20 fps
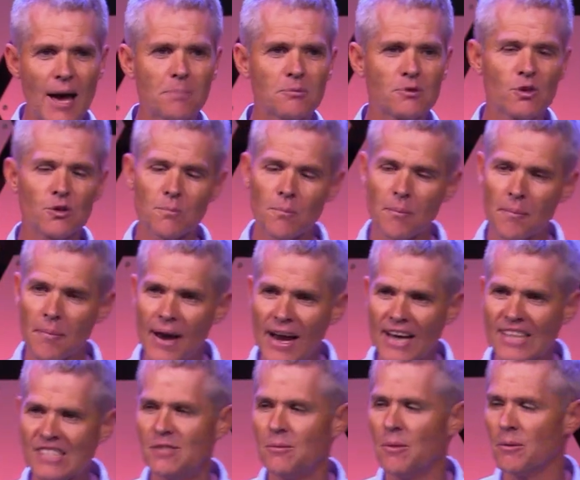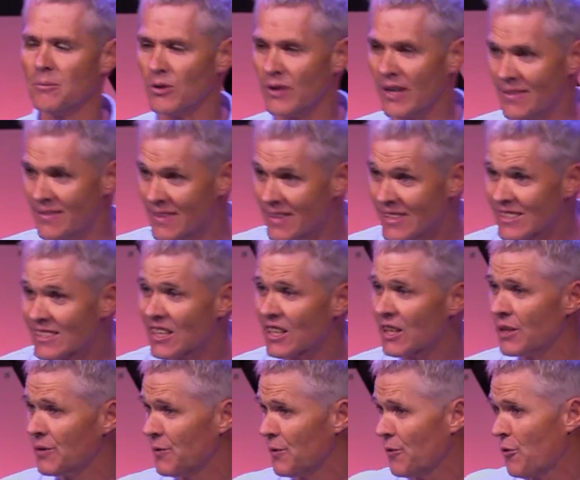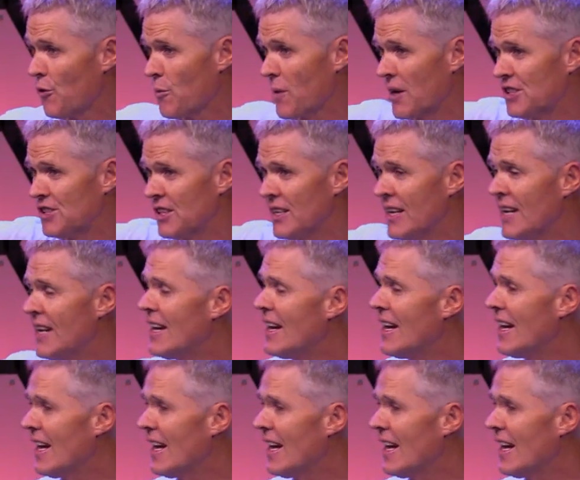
absolute maximum to get this kind of information